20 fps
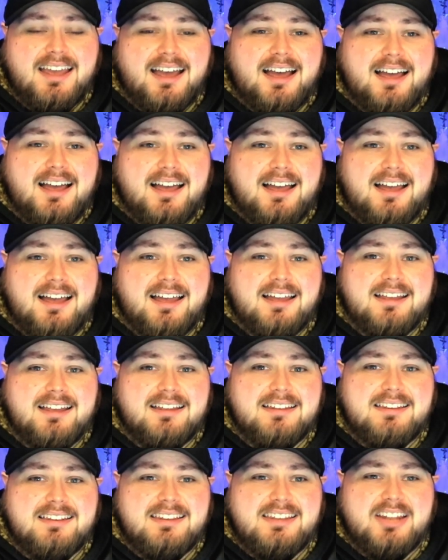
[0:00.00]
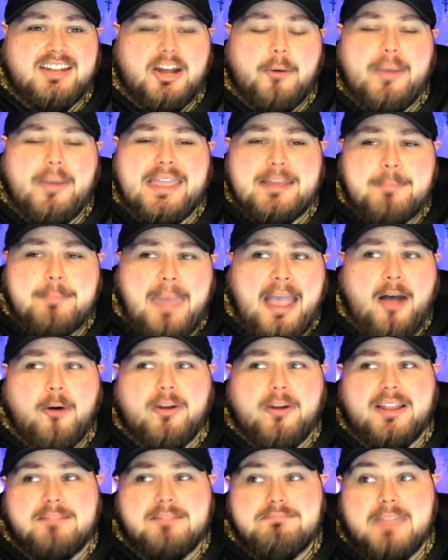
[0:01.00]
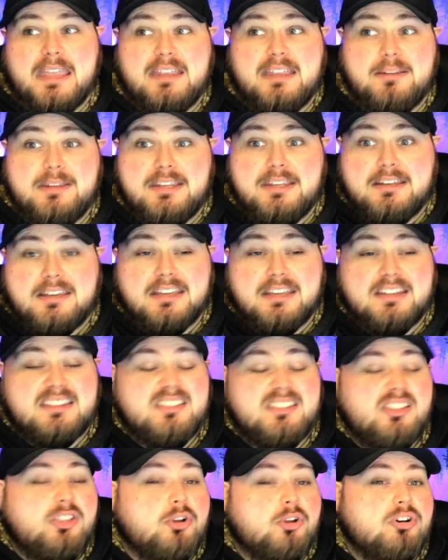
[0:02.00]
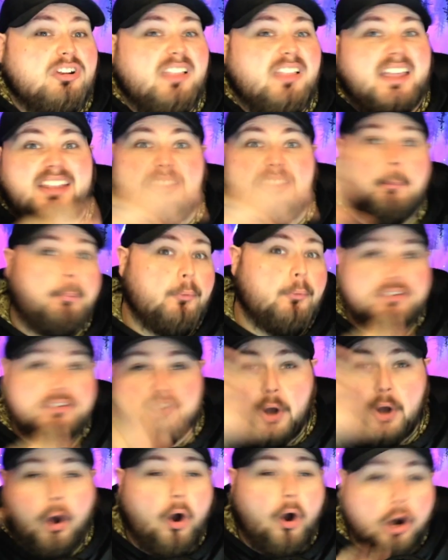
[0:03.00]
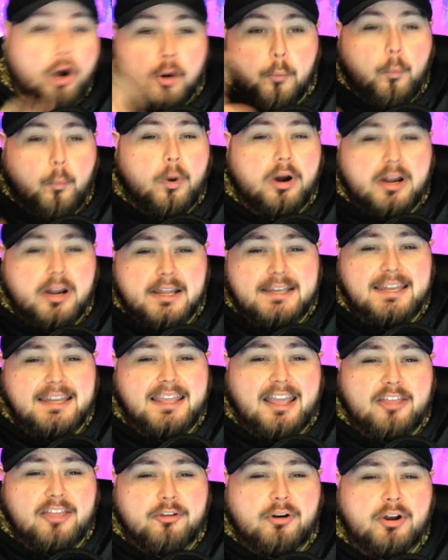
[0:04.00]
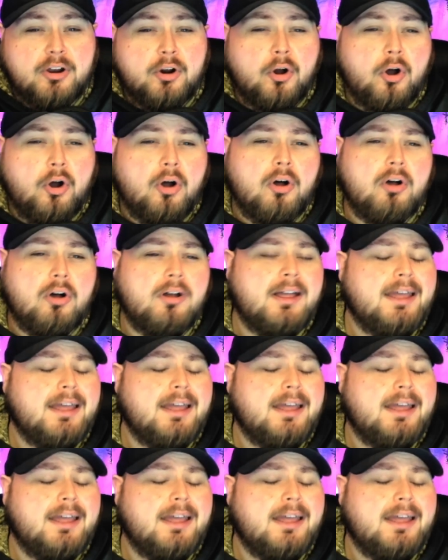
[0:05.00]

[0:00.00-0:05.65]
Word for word: you know, him out and make it look like the boys aren't working together at all.